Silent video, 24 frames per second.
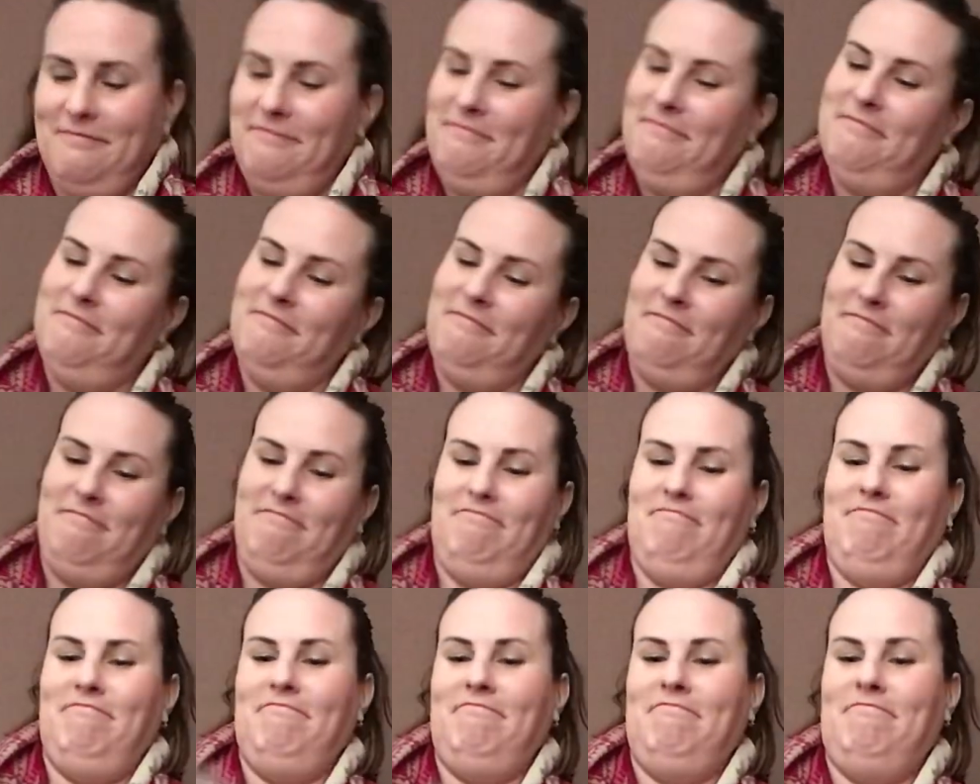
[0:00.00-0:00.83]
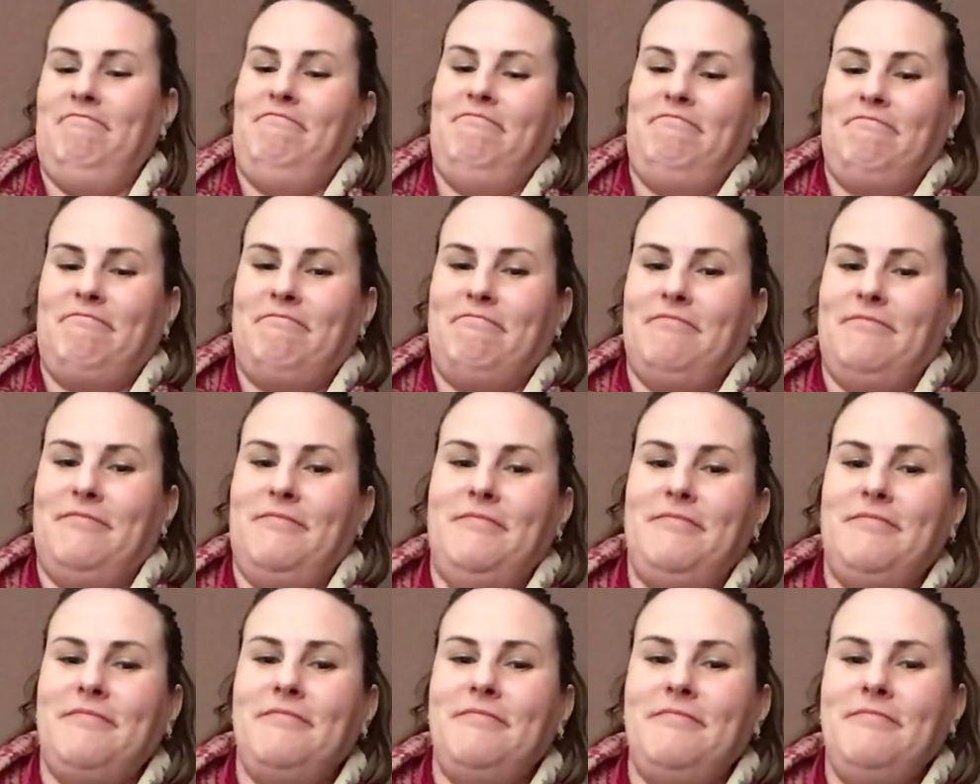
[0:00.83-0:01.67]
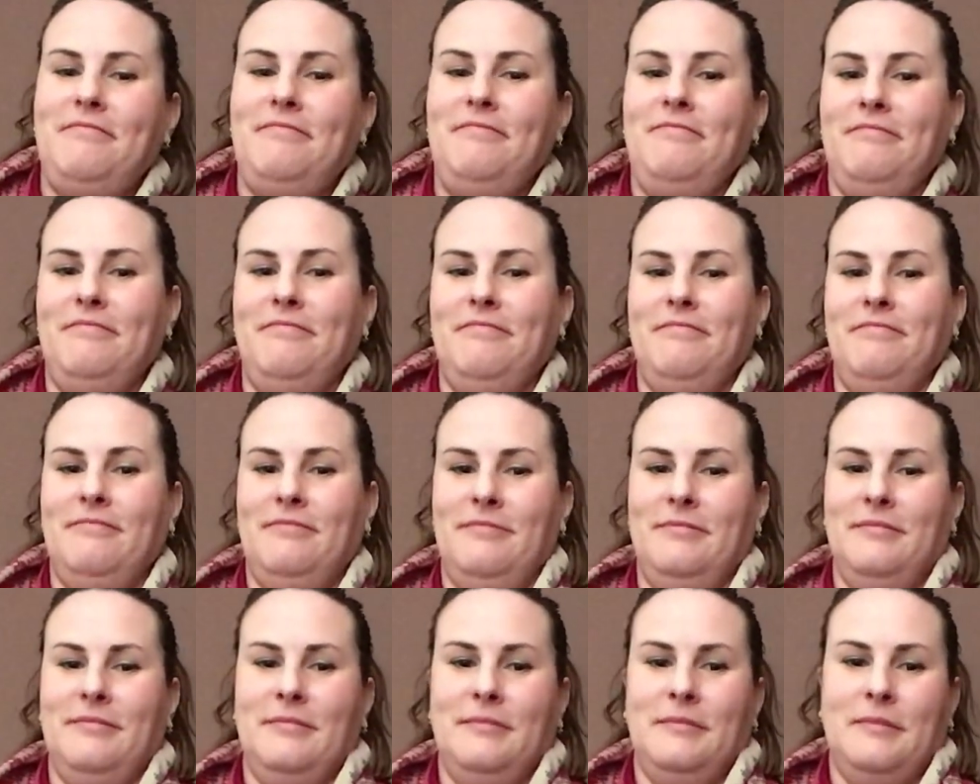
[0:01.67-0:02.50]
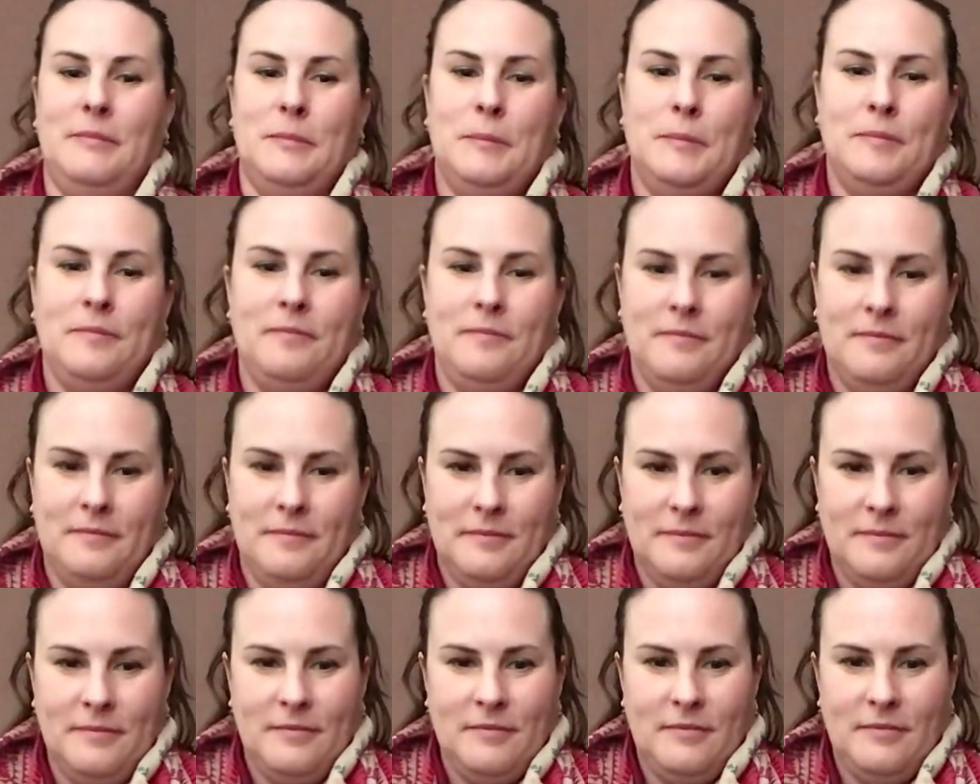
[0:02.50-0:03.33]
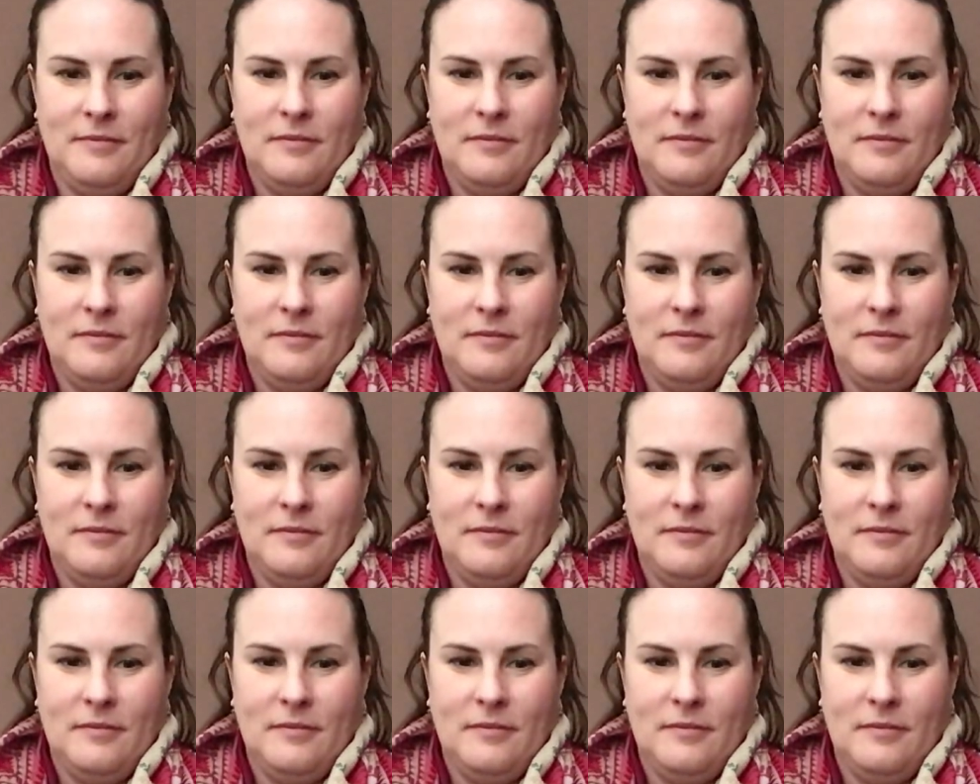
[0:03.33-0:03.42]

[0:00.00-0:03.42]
(no one is talking)